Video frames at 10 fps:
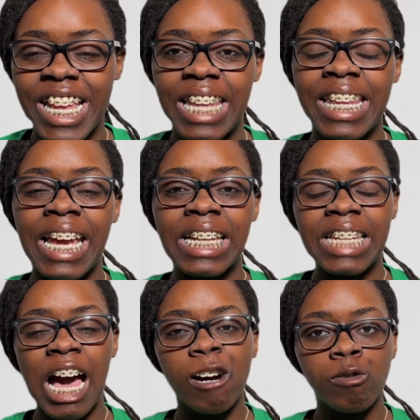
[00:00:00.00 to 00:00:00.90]
they
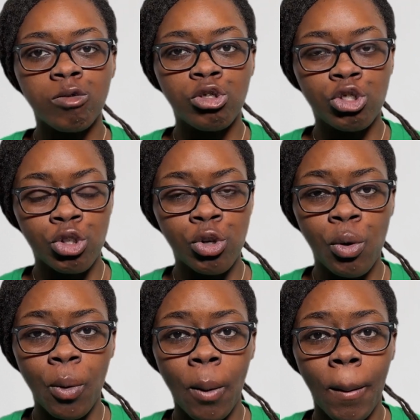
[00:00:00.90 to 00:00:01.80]
allow
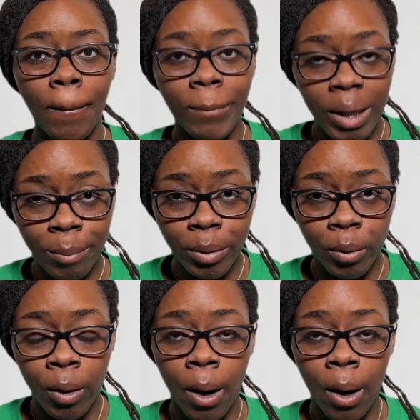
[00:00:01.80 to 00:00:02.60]
2 people